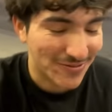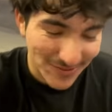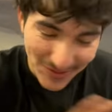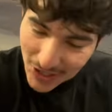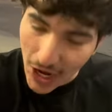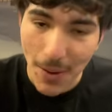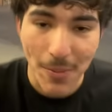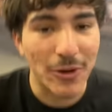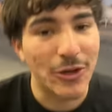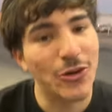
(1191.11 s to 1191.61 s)

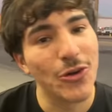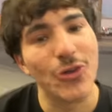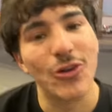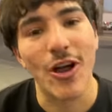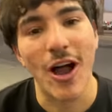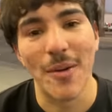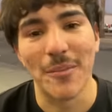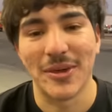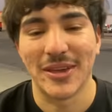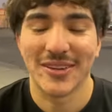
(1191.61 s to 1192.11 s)
Drop a cool
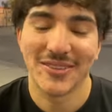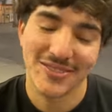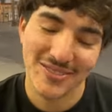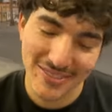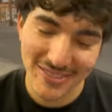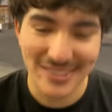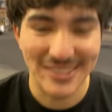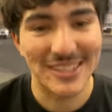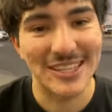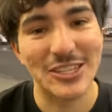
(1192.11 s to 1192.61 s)
comment.
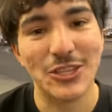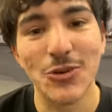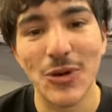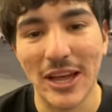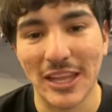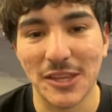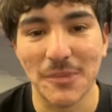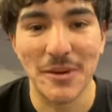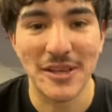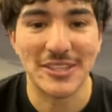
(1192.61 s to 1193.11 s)
Let's see who
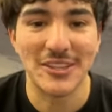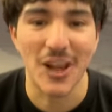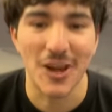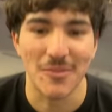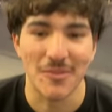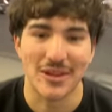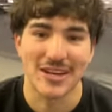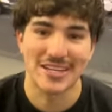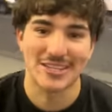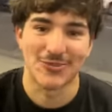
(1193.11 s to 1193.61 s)
got the best
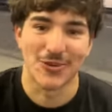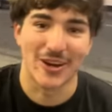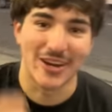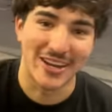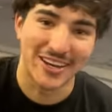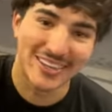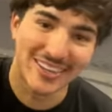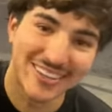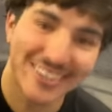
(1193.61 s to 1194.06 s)
comment. Let's you!